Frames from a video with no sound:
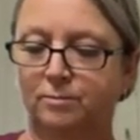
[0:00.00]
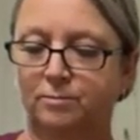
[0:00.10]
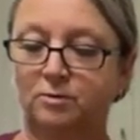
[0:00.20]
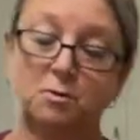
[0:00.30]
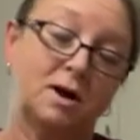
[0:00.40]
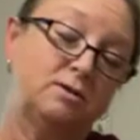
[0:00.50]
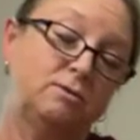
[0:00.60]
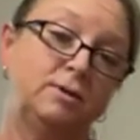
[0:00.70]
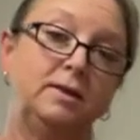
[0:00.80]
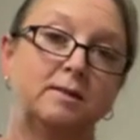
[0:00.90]
So I do
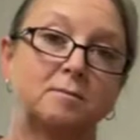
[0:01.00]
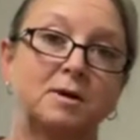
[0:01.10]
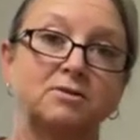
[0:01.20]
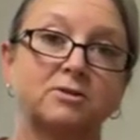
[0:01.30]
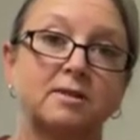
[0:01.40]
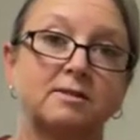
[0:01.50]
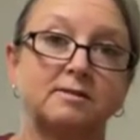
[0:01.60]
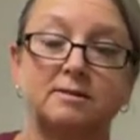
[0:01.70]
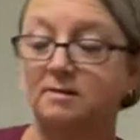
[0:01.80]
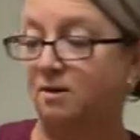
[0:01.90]
eat them, I just cut the
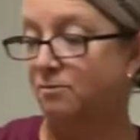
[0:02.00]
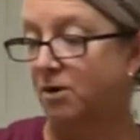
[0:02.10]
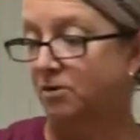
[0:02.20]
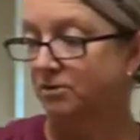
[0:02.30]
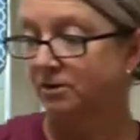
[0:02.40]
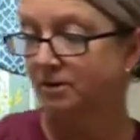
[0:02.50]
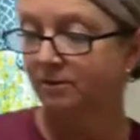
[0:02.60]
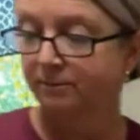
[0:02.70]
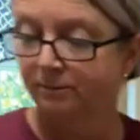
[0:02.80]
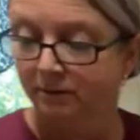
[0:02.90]
seeds out first.
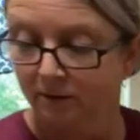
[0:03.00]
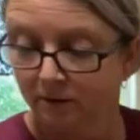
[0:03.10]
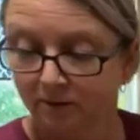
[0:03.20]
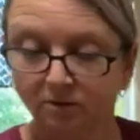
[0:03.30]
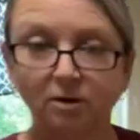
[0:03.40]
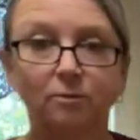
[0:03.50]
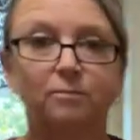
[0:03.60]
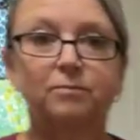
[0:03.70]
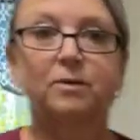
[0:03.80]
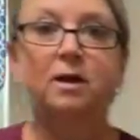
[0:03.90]
So,
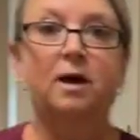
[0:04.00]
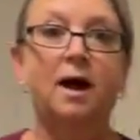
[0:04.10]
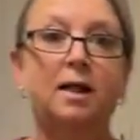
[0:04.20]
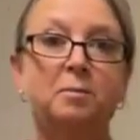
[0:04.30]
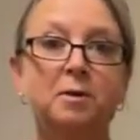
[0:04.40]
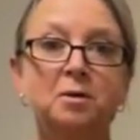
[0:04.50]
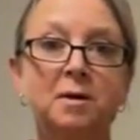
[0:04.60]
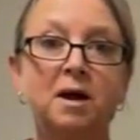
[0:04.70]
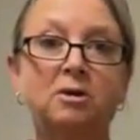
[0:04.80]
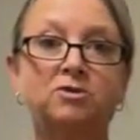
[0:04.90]
Jalapeño
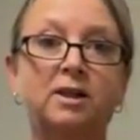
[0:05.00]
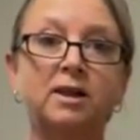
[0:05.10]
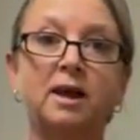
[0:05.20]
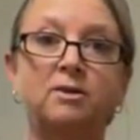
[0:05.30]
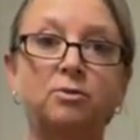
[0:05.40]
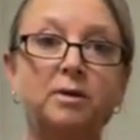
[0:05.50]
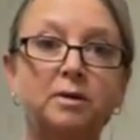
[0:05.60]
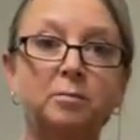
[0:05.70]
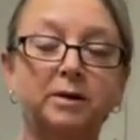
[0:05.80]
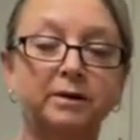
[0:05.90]
Mayhaw jelly, I do it in
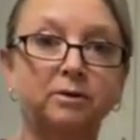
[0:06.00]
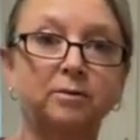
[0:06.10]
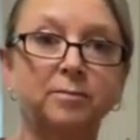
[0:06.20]
the blender